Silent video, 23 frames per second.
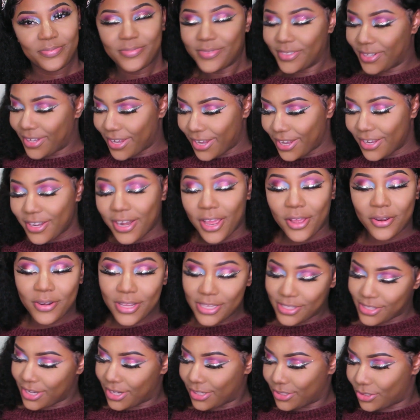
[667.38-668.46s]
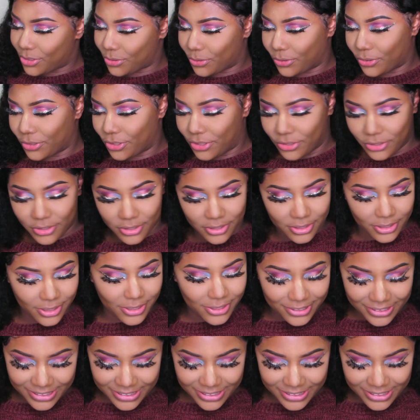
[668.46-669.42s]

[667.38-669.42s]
Okay, now let's contour, girl.